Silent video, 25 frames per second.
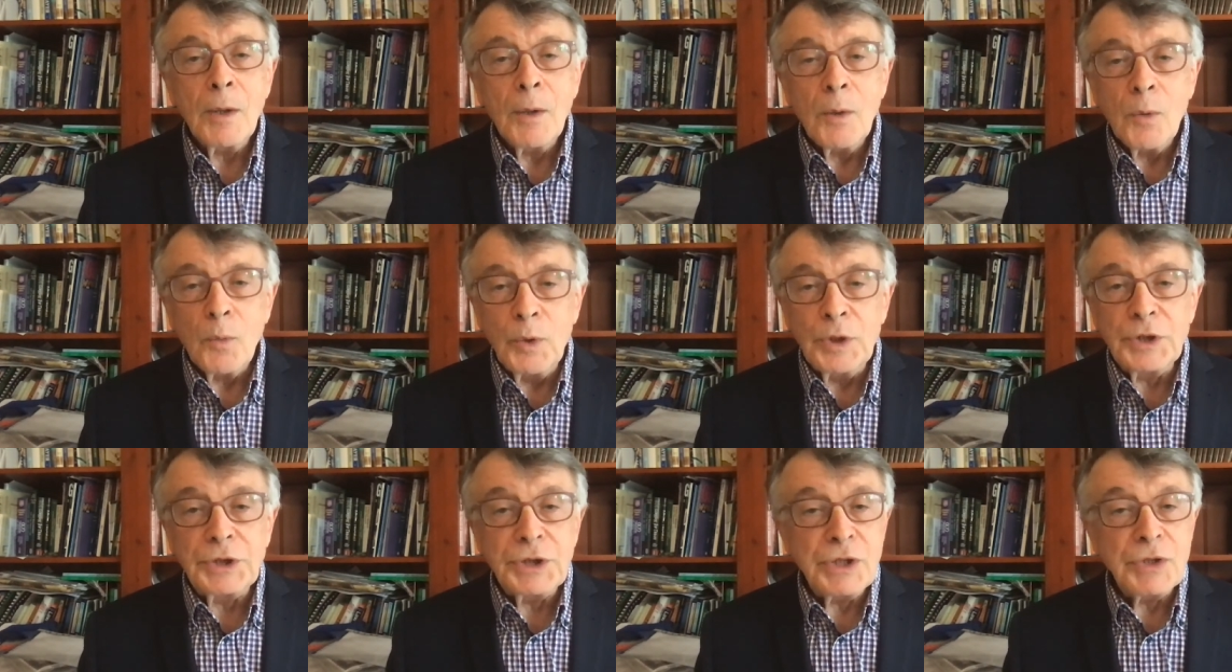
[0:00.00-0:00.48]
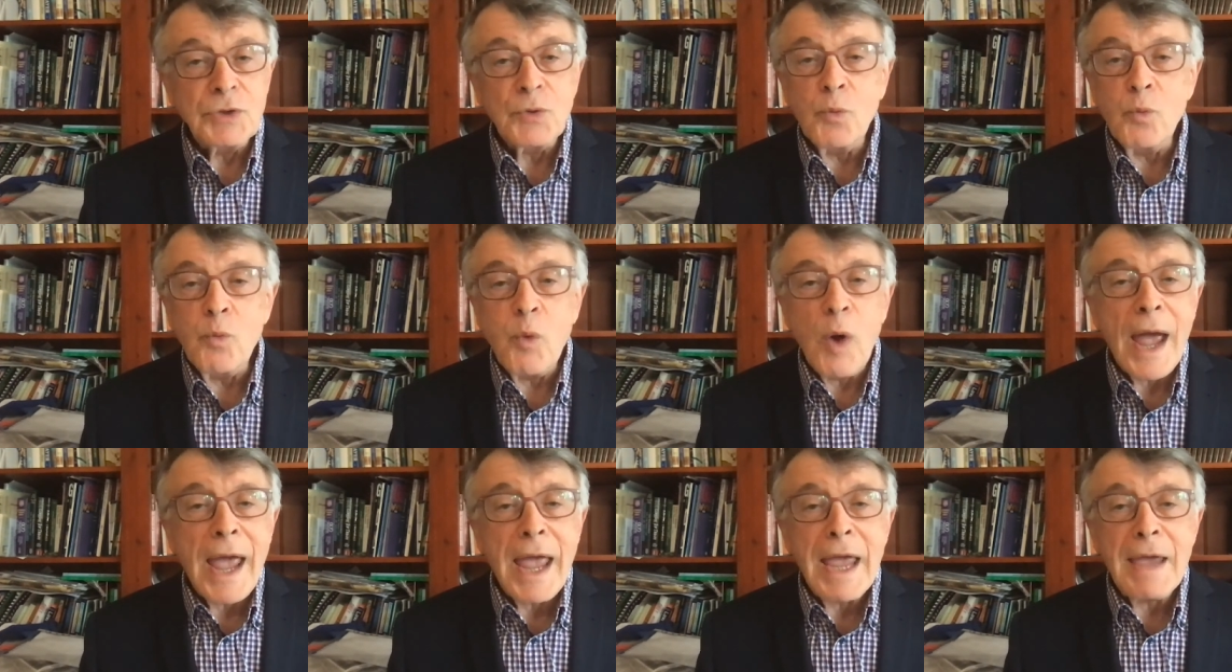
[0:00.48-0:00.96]
which is
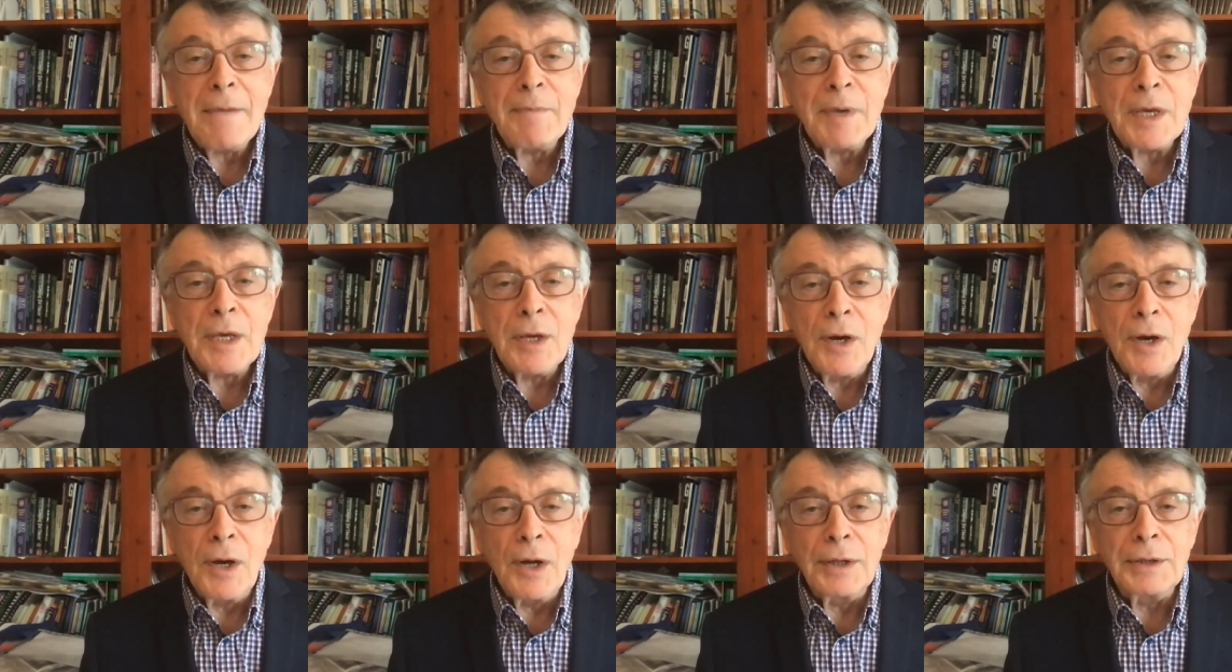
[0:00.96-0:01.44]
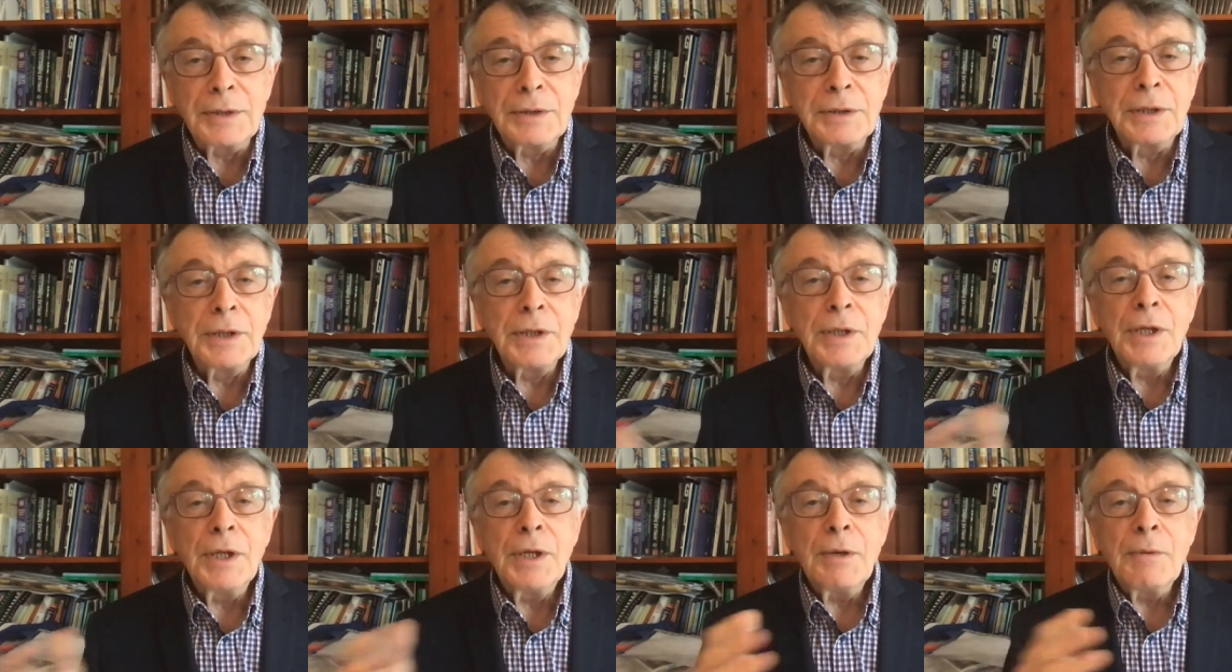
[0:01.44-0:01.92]
way beyond
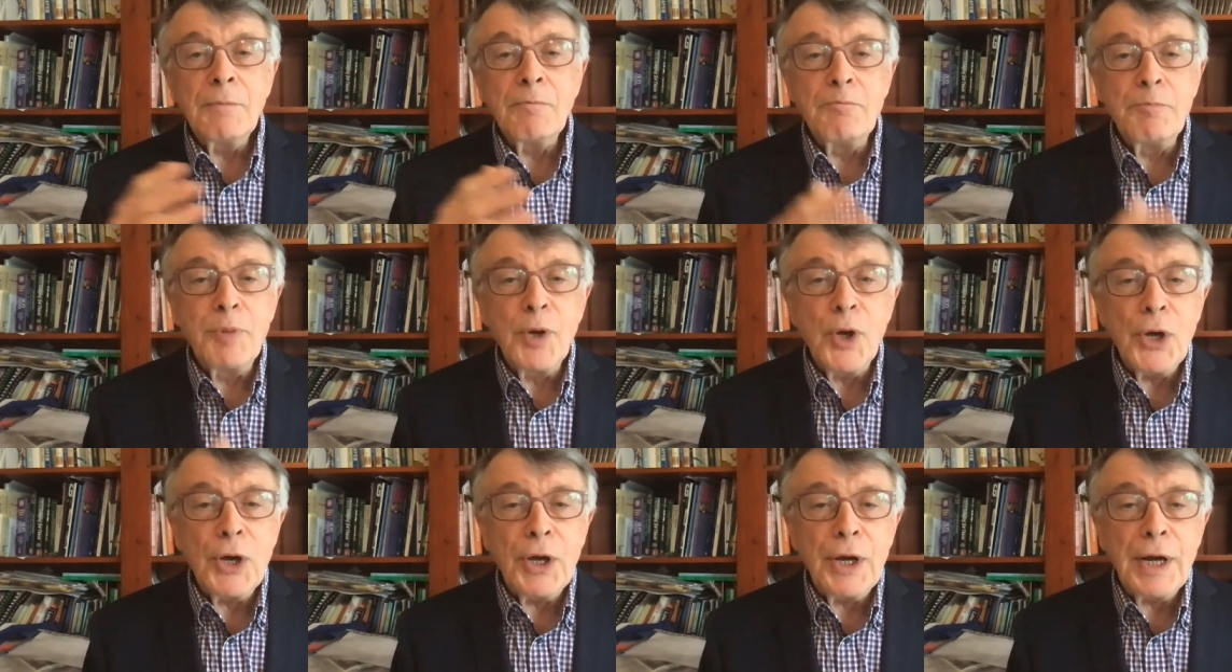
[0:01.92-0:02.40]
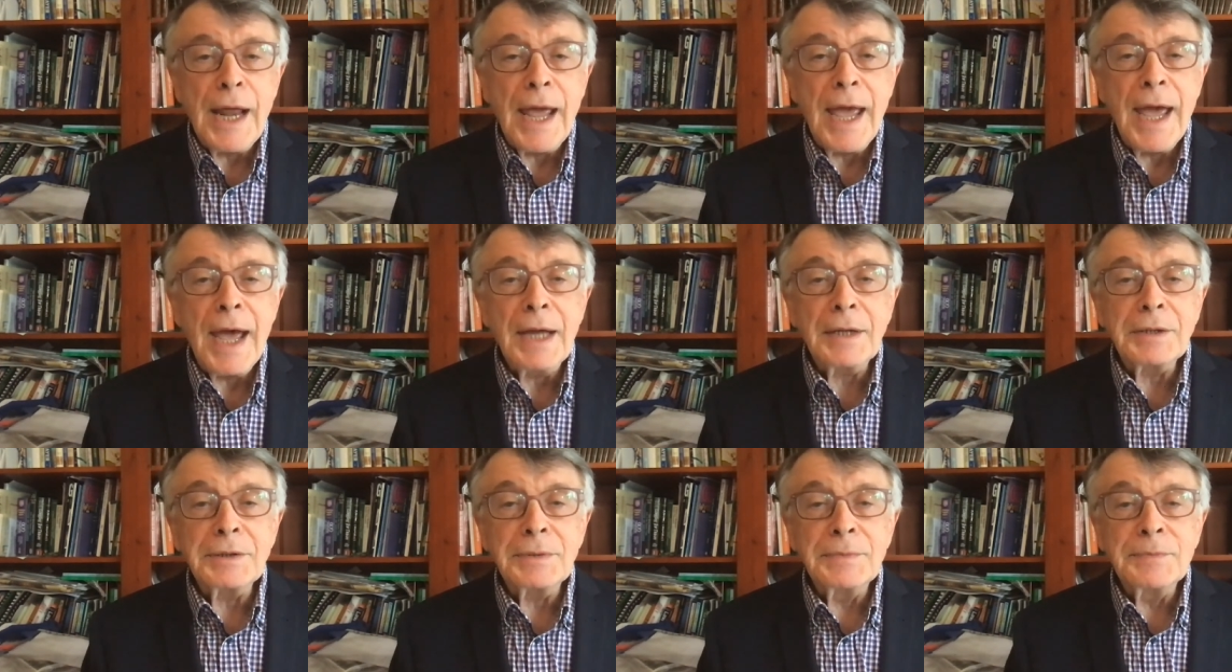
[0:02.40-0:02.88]

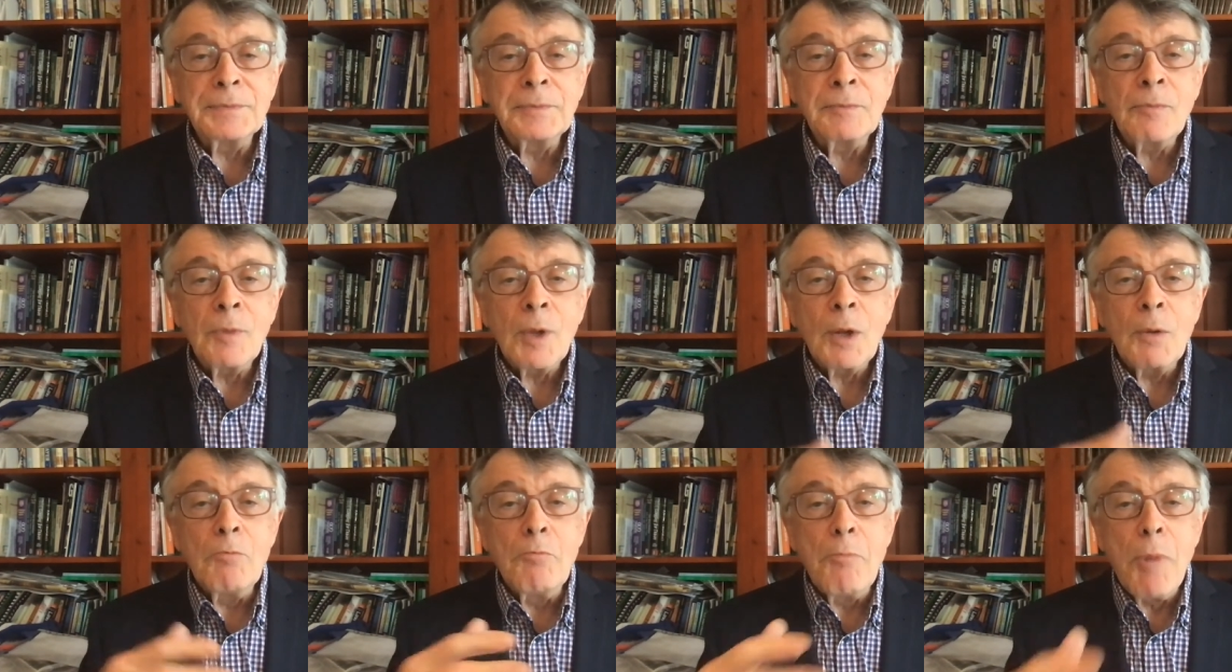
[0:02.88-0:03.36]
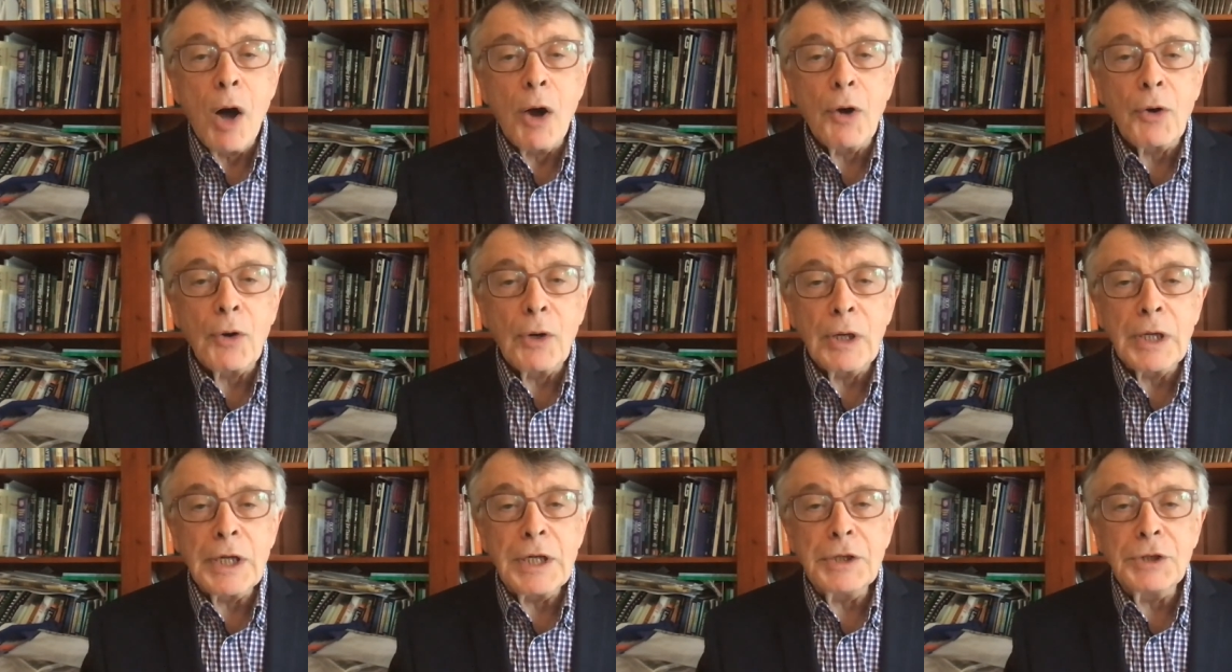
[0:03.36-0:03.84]
burnout,
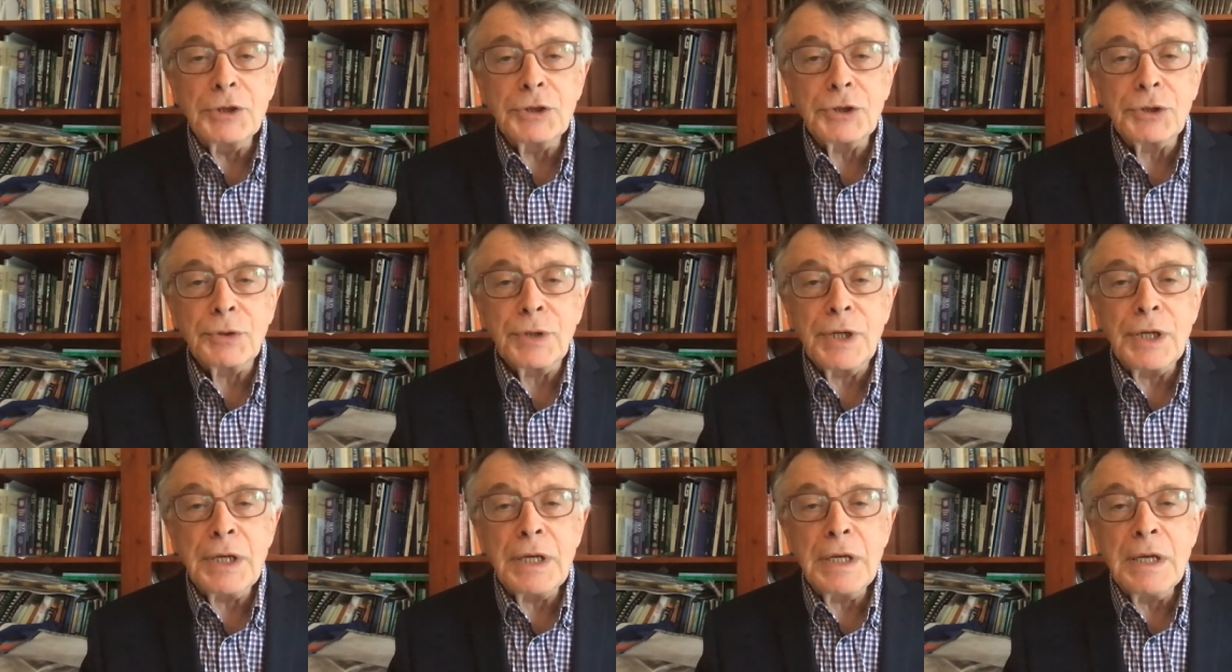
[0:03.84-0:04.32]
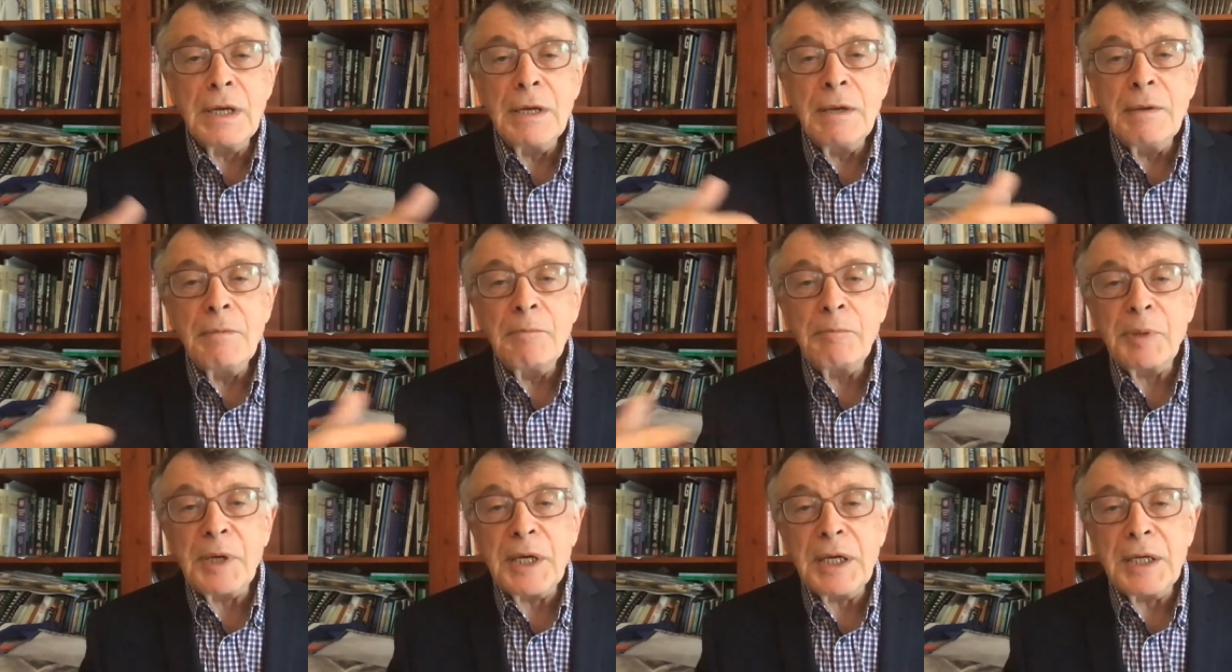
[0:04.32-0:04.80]
moral injury,
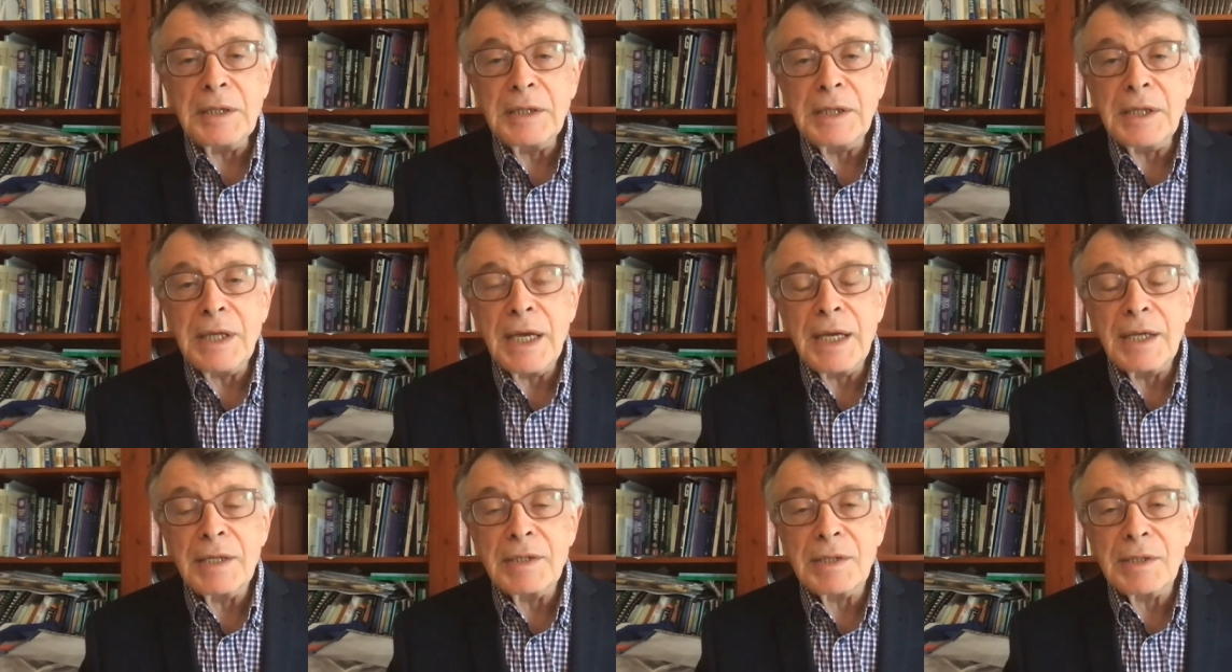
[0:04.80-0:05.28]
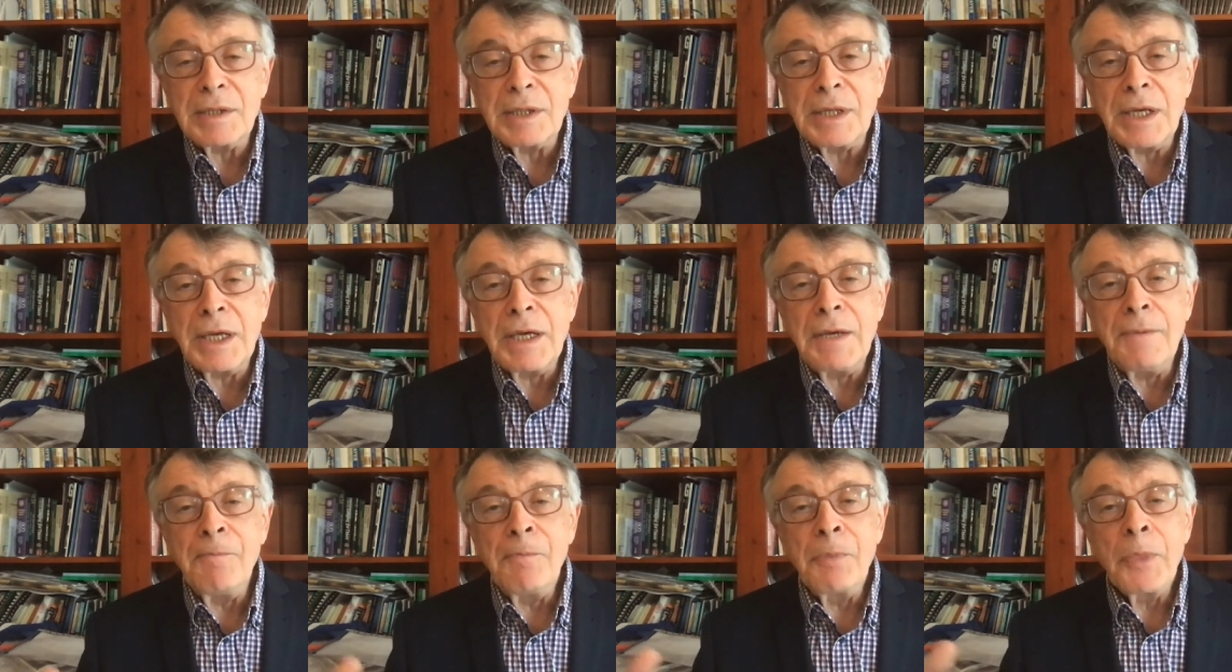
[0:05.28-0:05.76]
P T S
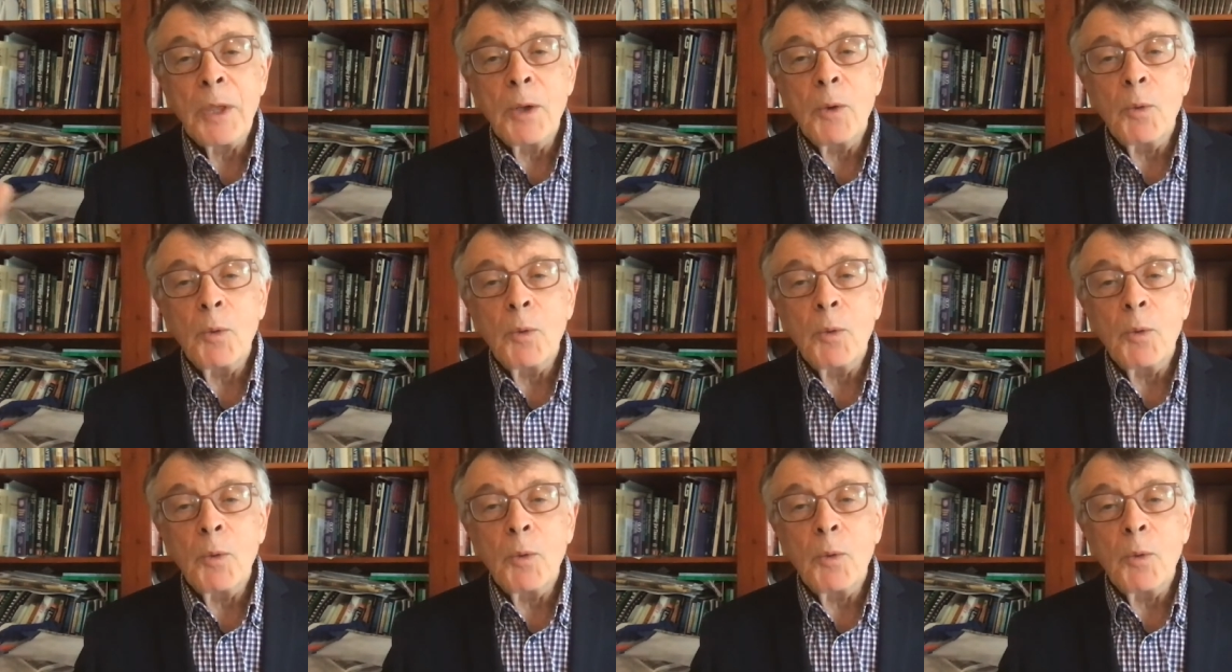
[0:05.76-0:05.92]
D.